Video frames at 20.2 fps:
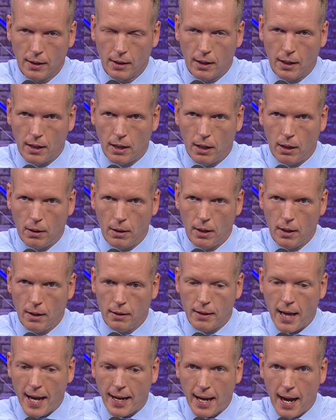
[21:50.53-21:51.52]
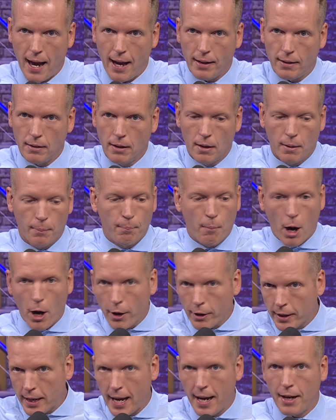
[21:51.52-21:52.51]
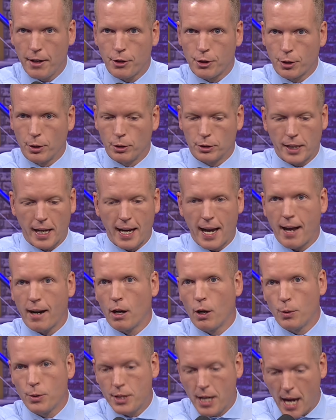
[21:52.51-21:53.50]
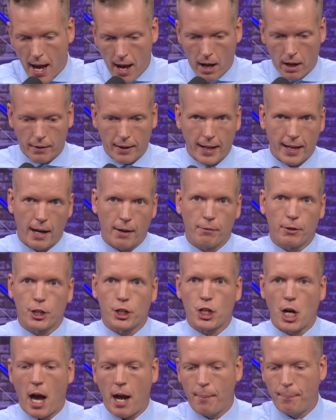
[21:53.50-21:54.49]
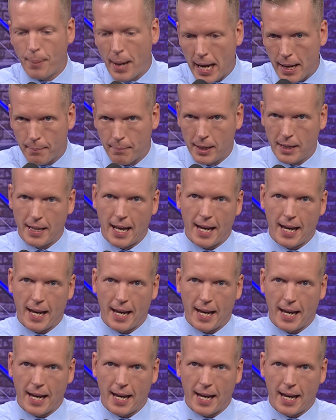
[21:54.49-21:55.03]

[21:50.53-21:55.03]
You know they got Mark Andrews, they got Odell, they got Rashod Bateman,